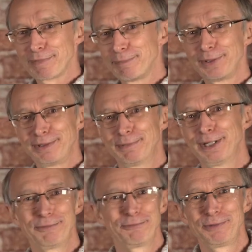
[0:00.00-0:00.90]

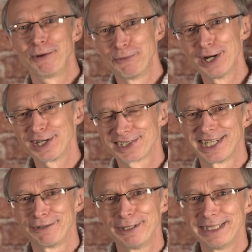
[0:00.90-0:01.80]
But it works, and
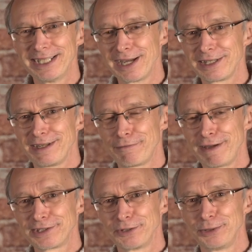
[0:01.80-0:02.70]
I really like the
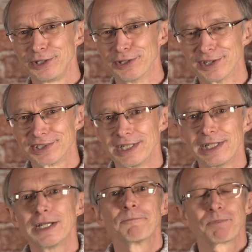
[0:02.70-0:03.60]
effect that we got.
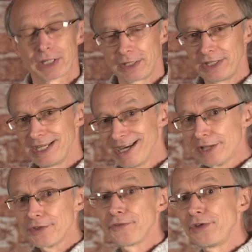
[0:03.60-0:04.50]
The
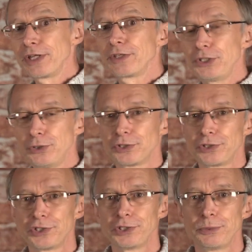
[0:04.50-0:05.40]
other thing that you
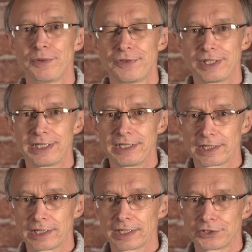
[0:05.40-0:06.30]
can do with the
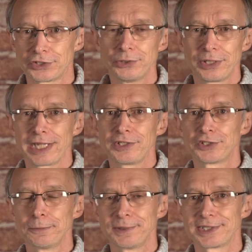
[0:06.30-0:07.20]
2K
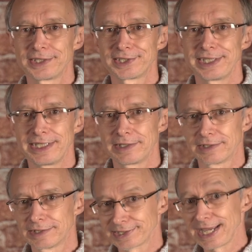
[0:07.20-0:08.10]
Super 16
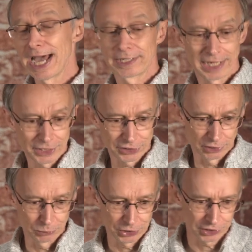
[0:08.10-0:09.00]
scan, and actually I
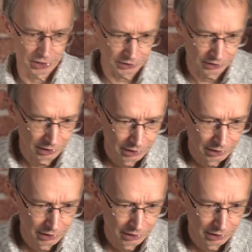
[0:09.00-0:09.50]
wish I'd